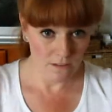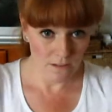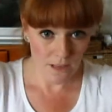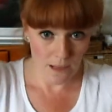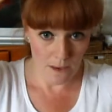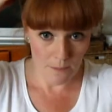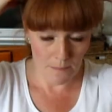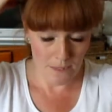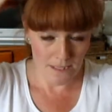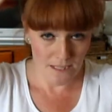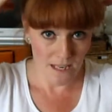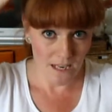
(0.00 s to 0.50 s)
I
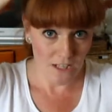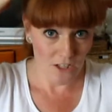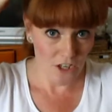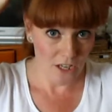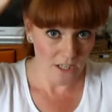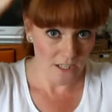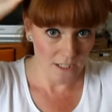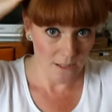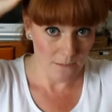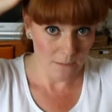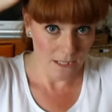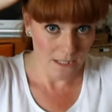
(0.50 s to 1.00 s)
massage it
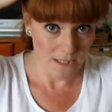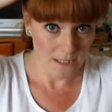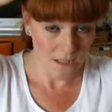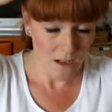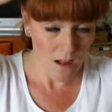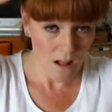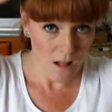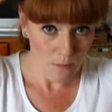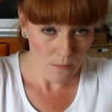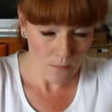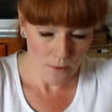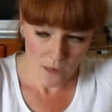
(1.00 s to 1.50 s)
into my
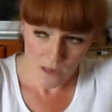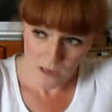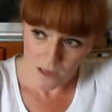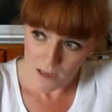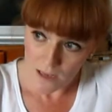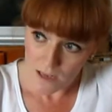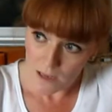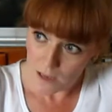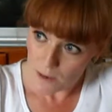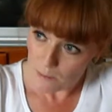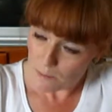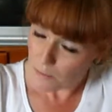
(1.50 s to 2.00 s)
scalp,
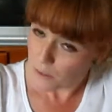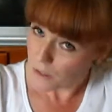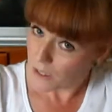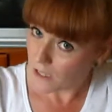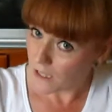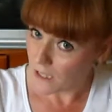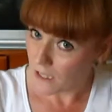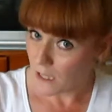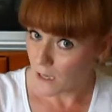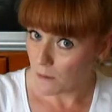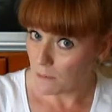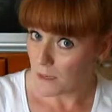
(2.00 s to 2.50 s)
put a
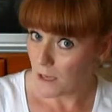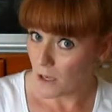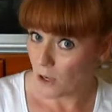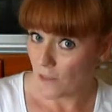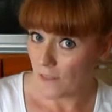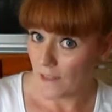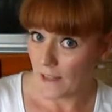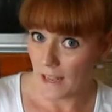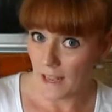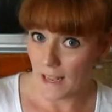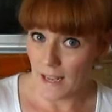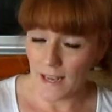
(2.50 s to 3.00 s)
little bit on
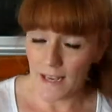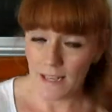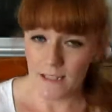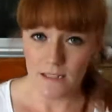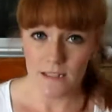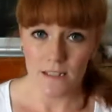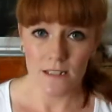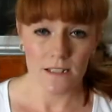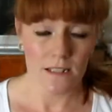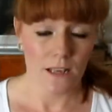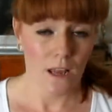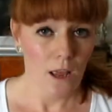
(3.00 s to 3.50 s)
the end,
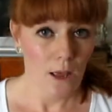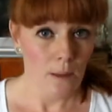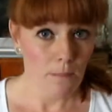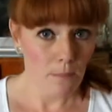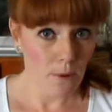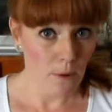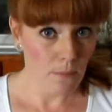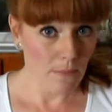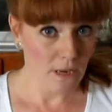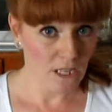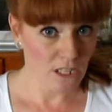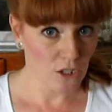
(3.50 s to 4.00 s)

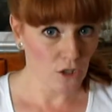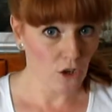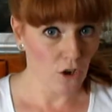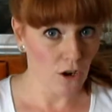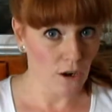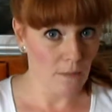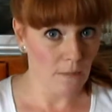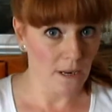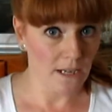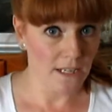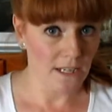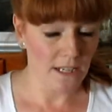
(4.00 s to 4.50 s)
put my sock
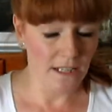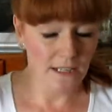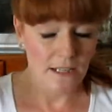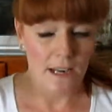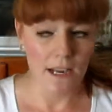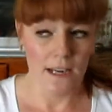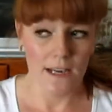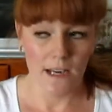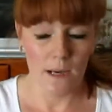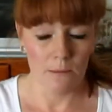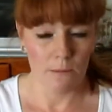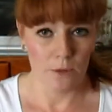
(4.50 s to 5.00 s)
bun in,
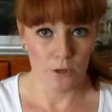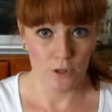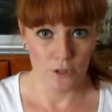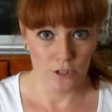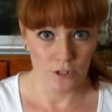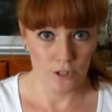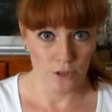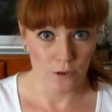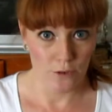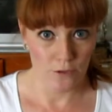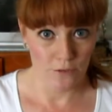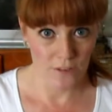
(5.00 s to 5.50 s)
and I'm good to
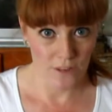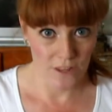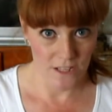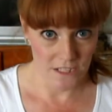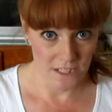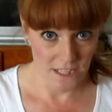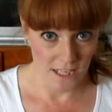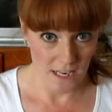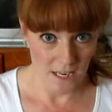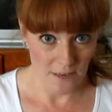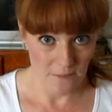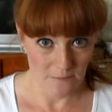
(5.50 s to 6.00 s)
go for the
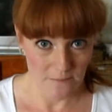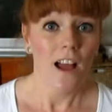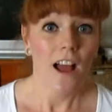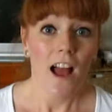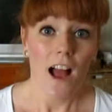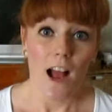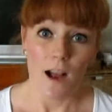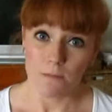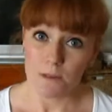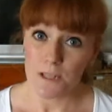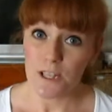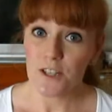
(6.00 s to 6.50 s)
day.
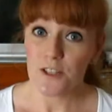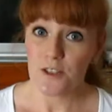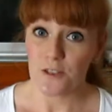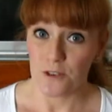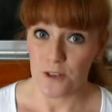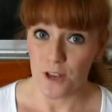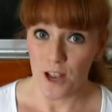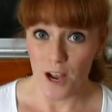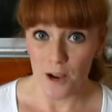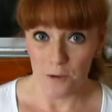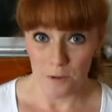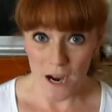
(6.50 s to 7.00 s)
I'm going to show
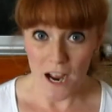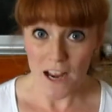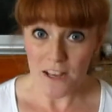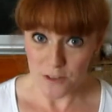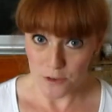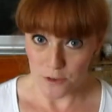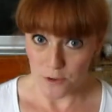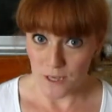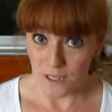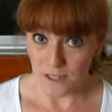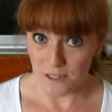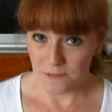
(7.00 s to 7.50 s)
you how I do
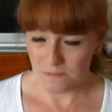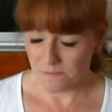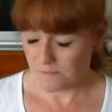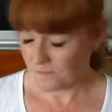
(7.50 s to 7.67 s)
it.